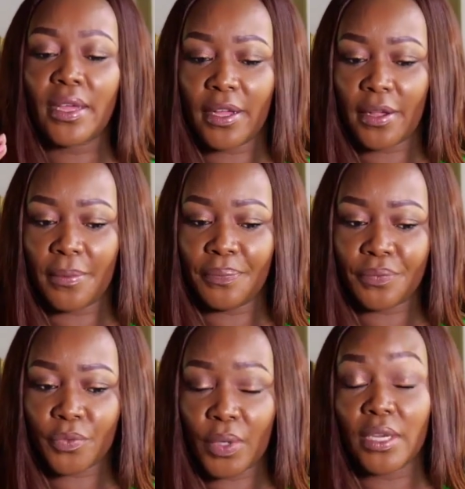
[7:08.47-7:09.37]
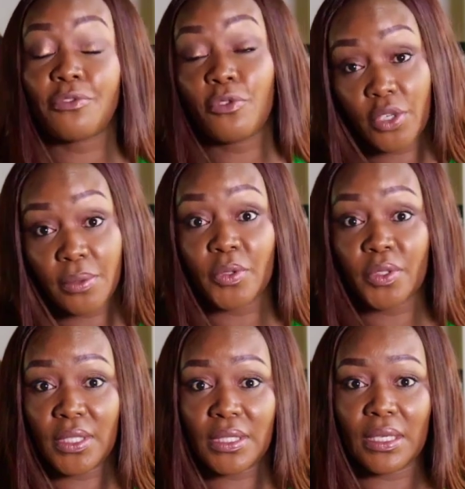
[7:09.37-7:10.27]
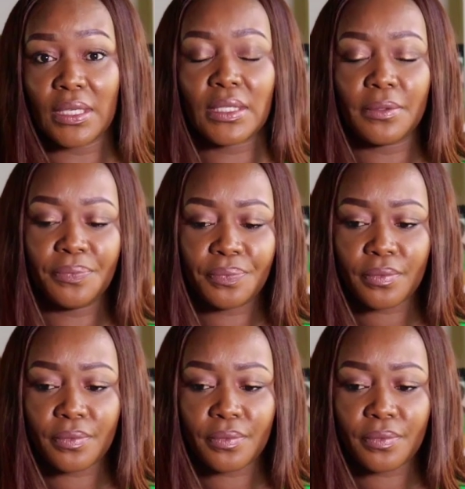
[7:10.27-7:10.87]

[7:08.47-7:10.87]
affordable these days,